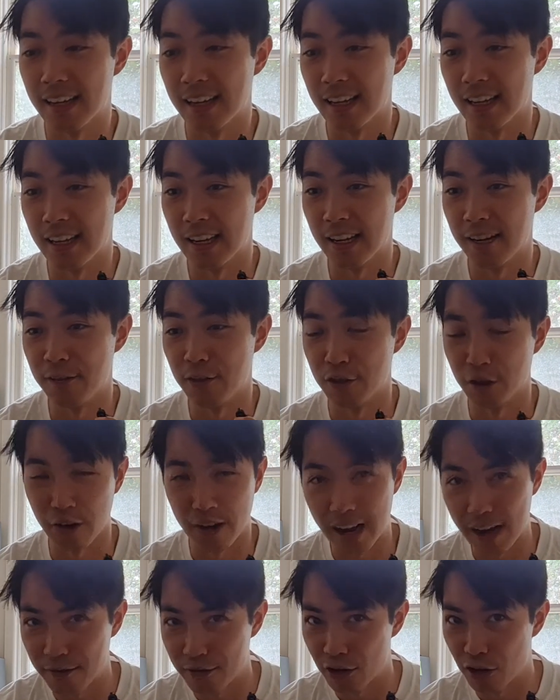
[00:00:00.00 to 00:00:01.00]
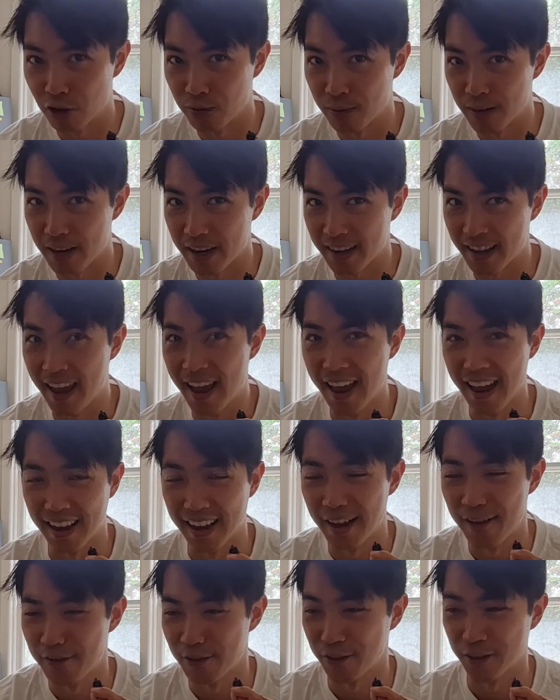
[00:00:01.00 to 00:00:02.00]
If you don't have an old bike and
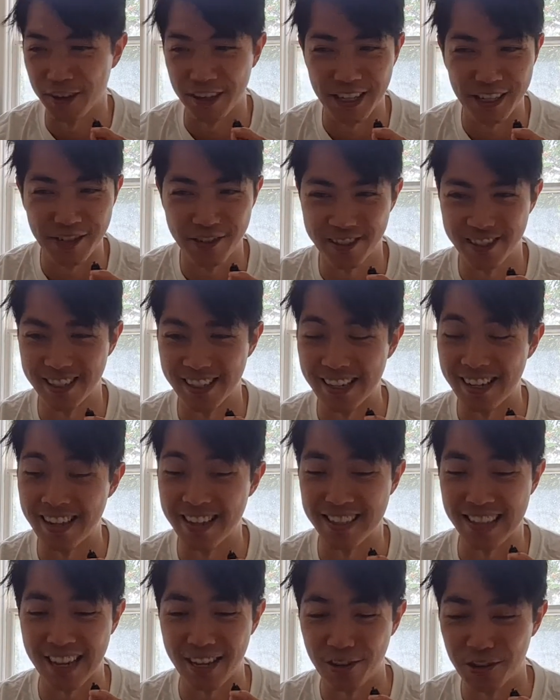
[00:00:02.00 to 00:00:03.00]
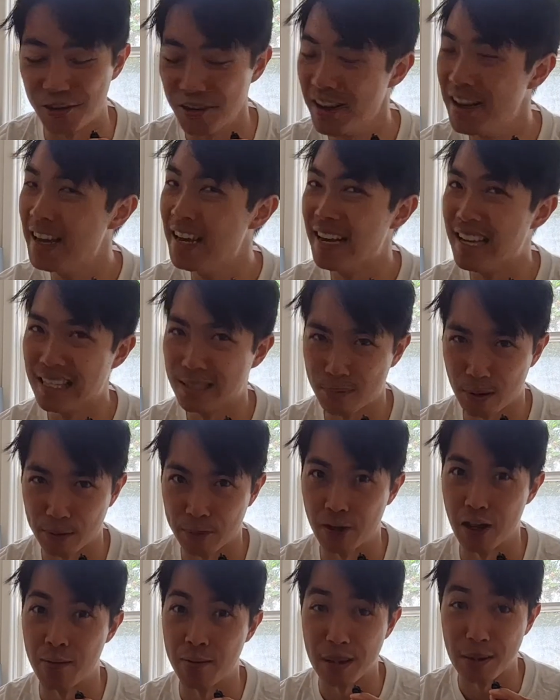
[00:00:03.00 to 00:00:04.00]
if you're not interested in this at all, it's probably
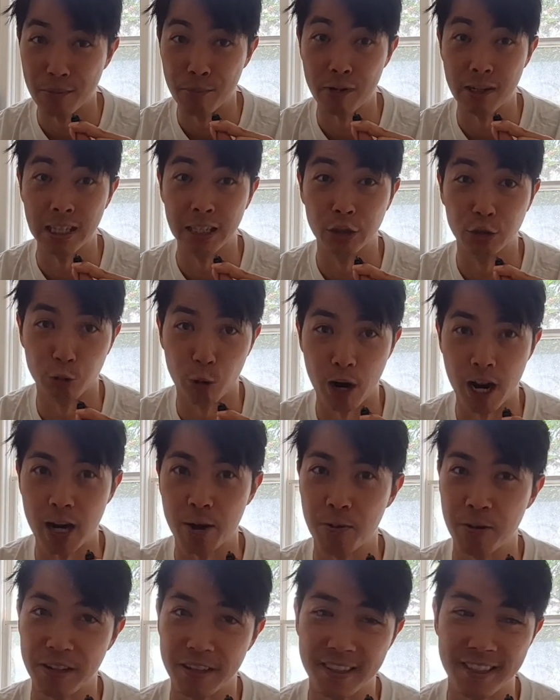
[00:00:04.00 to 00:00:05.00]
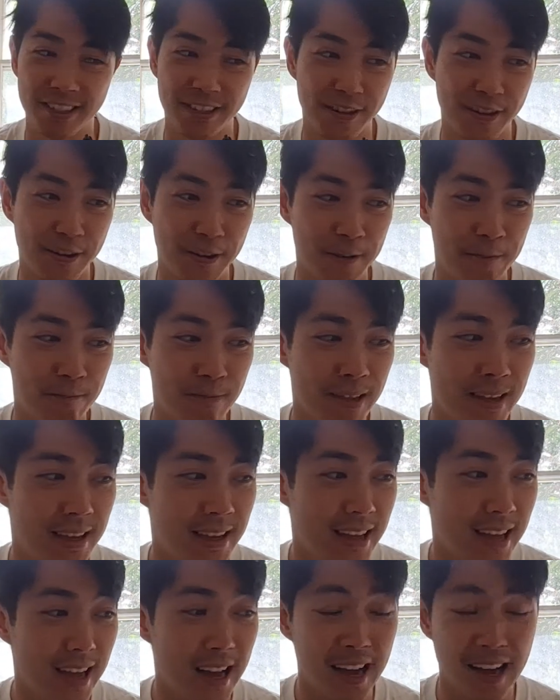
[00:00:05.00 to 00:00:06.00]
going to be a pretty dry one. So
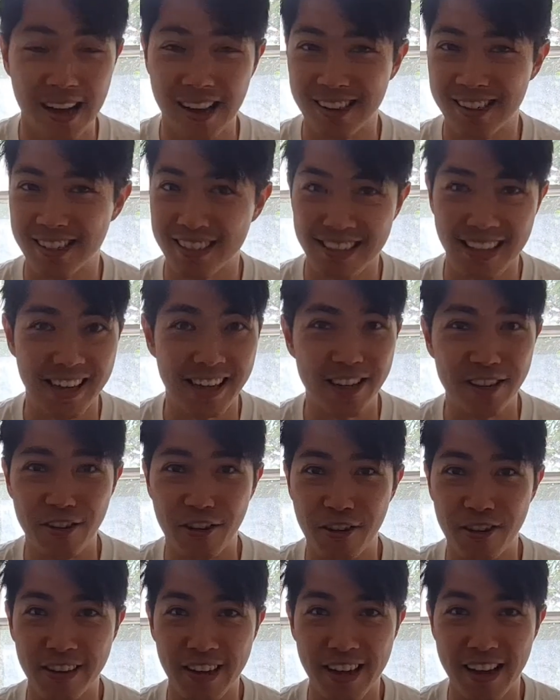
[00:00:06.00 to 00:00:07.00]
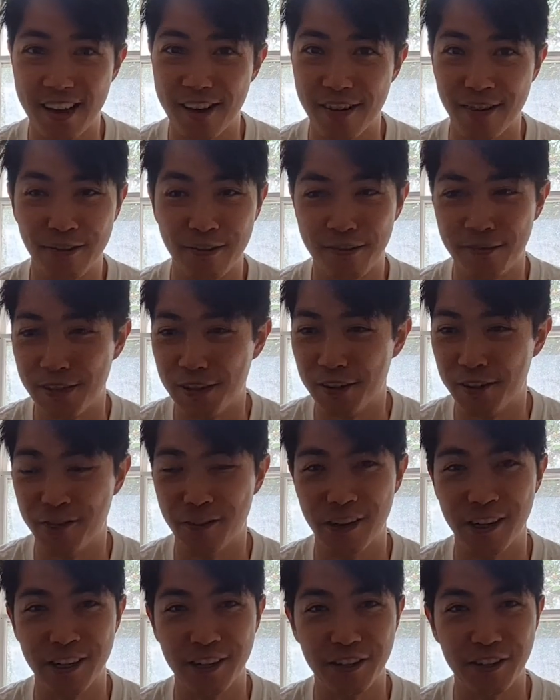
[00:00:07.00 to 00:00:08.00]
just letting you know now, feel free
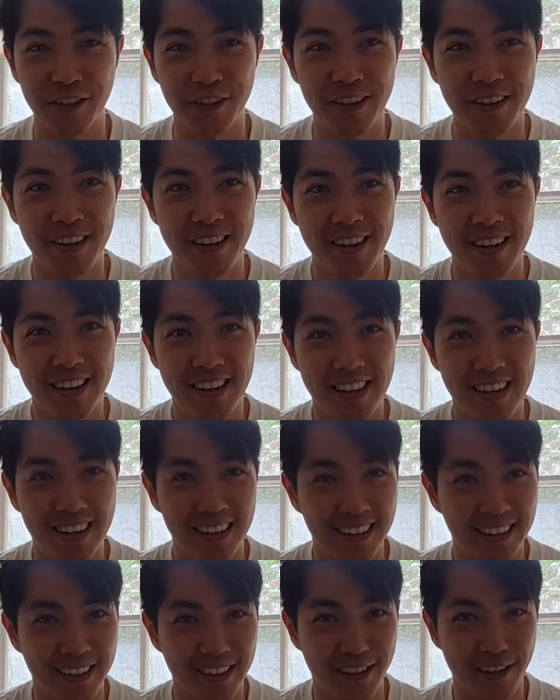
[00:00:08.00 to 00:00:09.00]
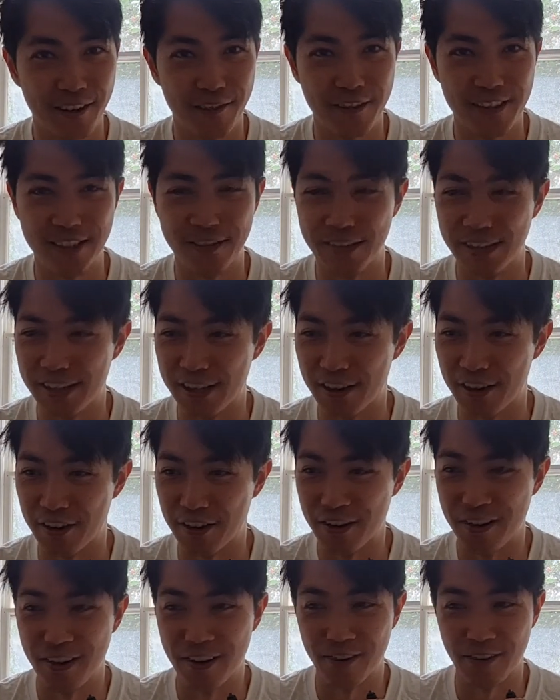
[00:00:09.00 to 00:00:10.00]
to click off this video
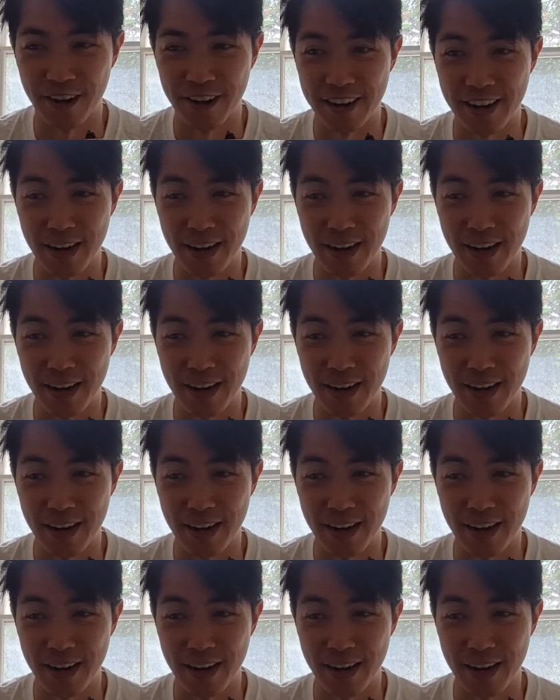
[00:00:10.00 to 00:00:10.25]
right now.